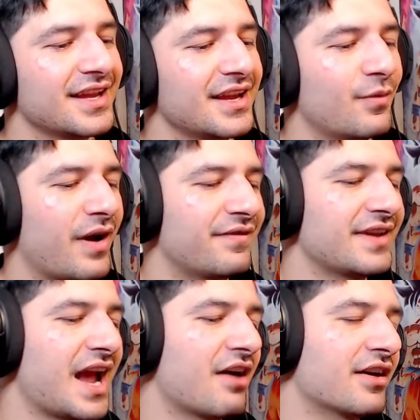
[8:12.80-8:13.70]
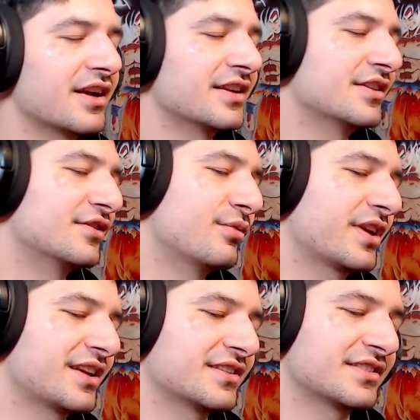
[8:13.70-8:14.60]
Wifey out here, you know,
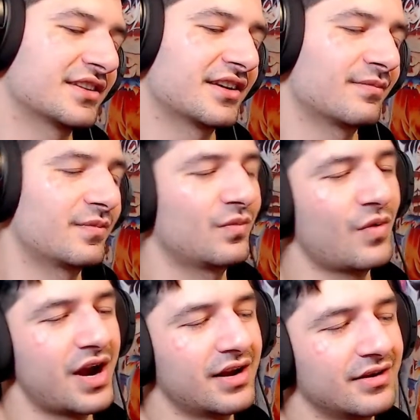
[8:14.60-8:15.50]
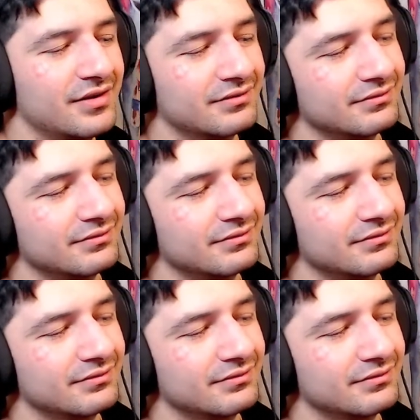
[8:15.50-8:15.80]
waking us up. Why not?